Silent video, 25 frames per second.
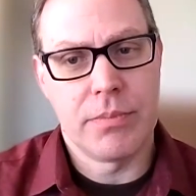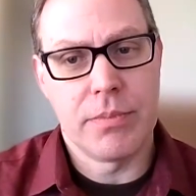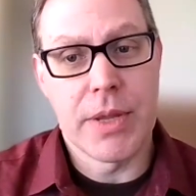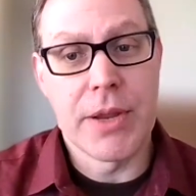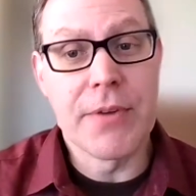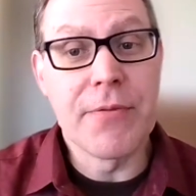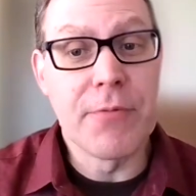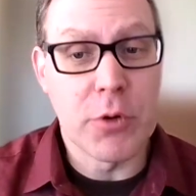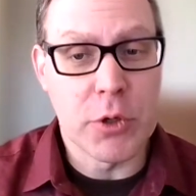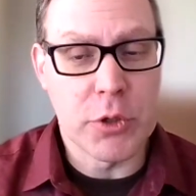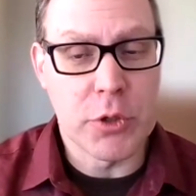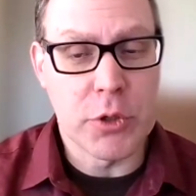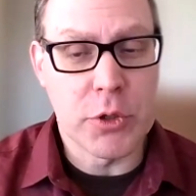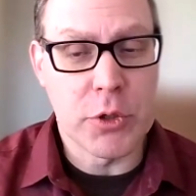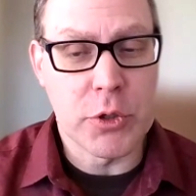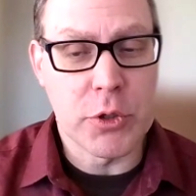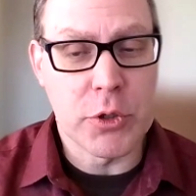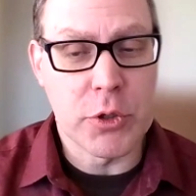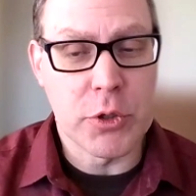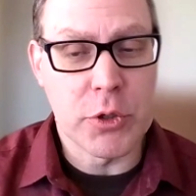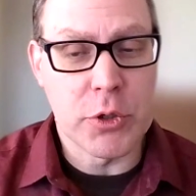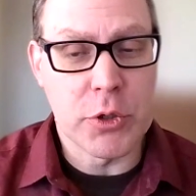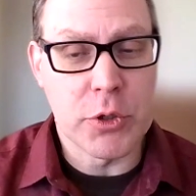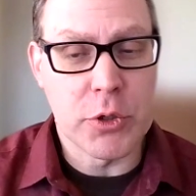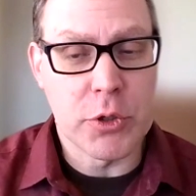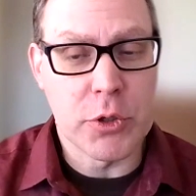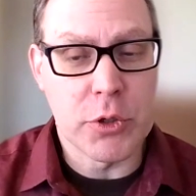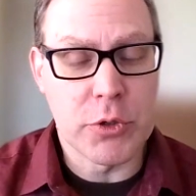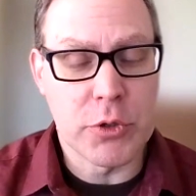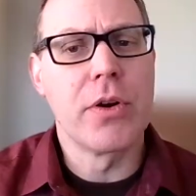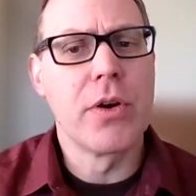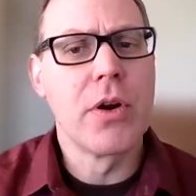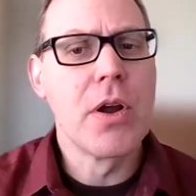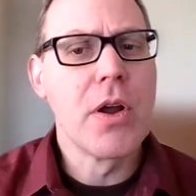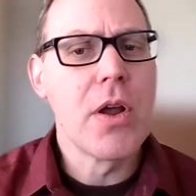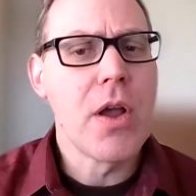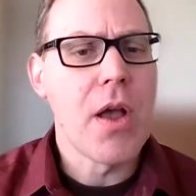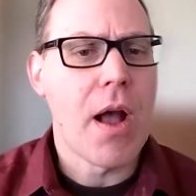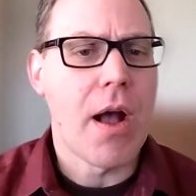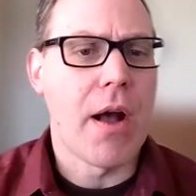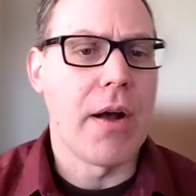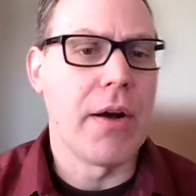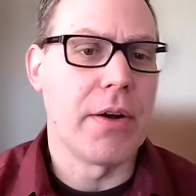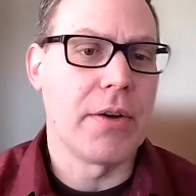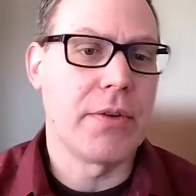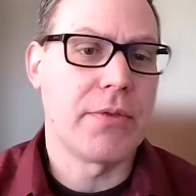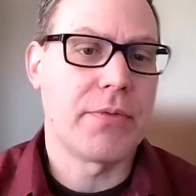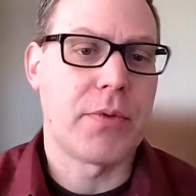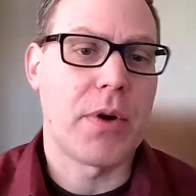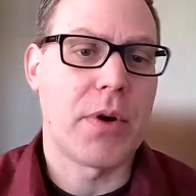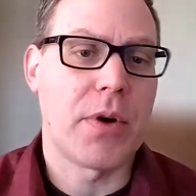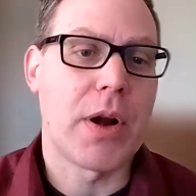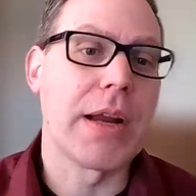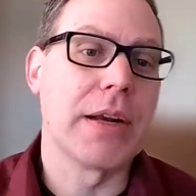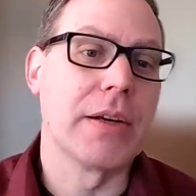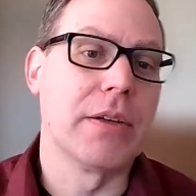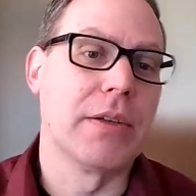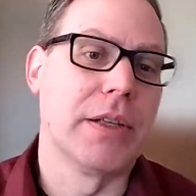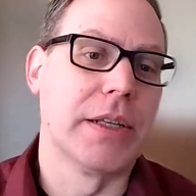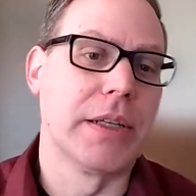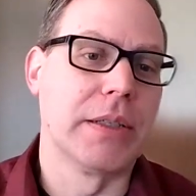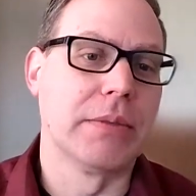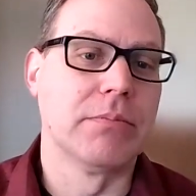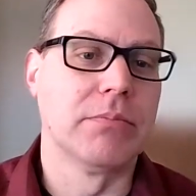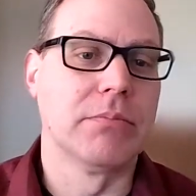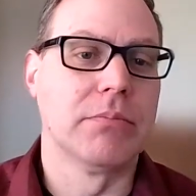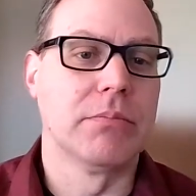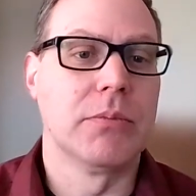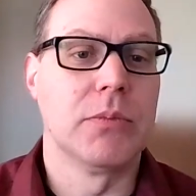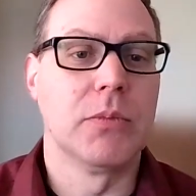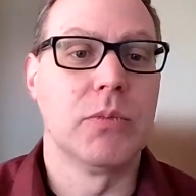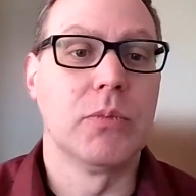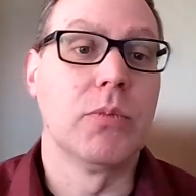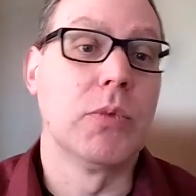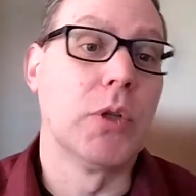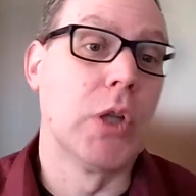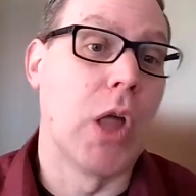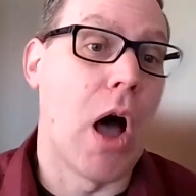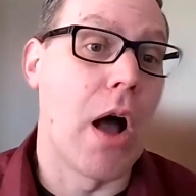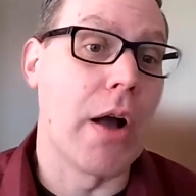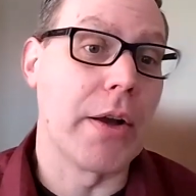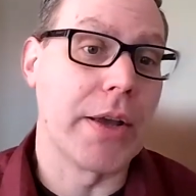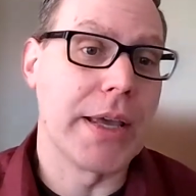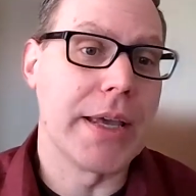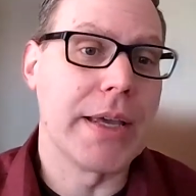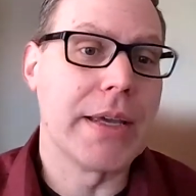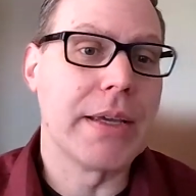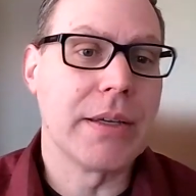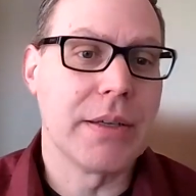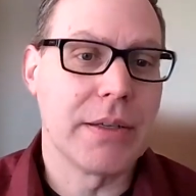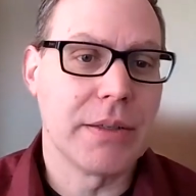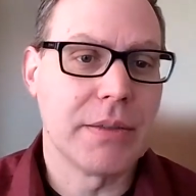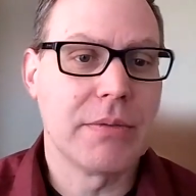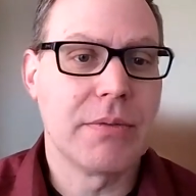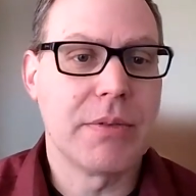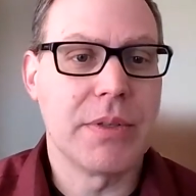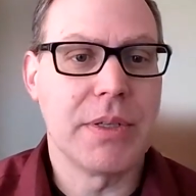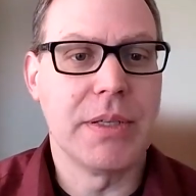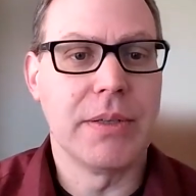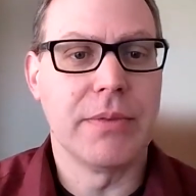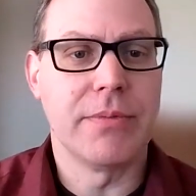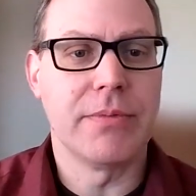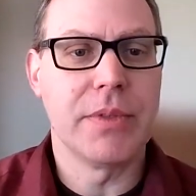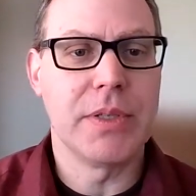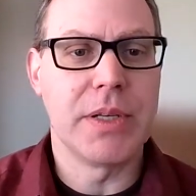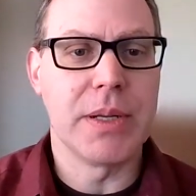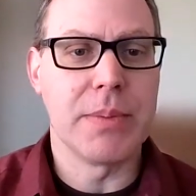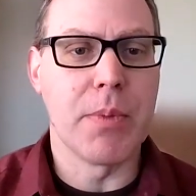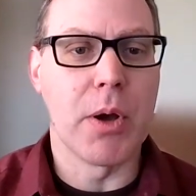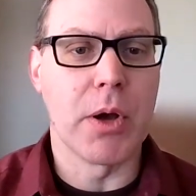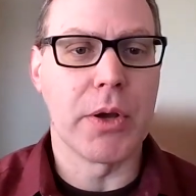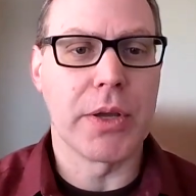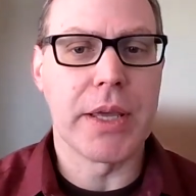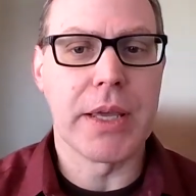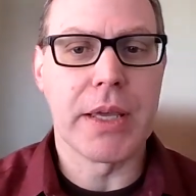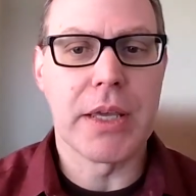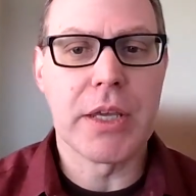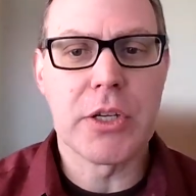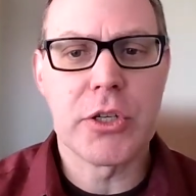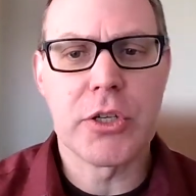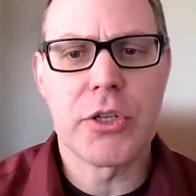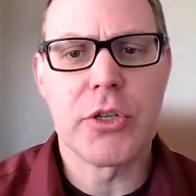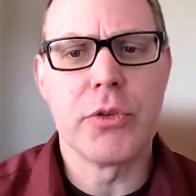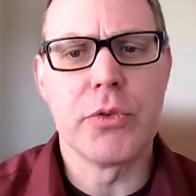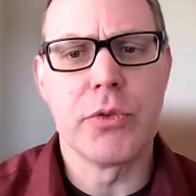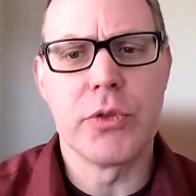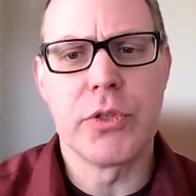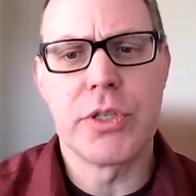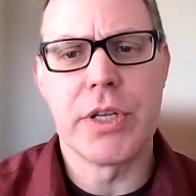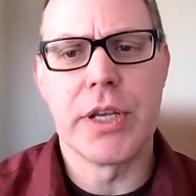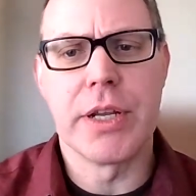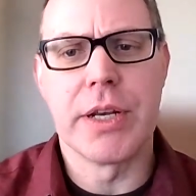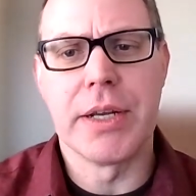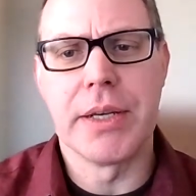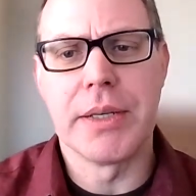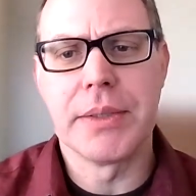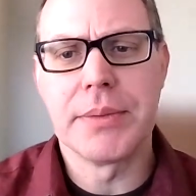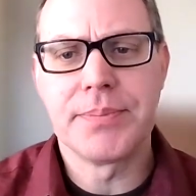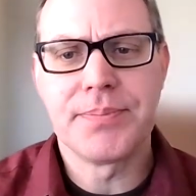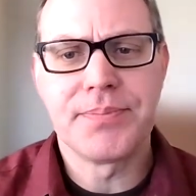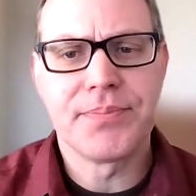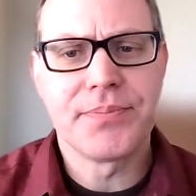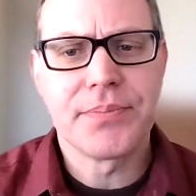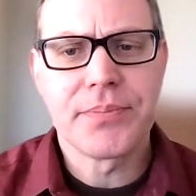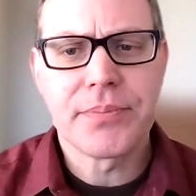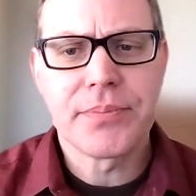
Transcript: infrastructure rather for handling logging, debugging issues in it.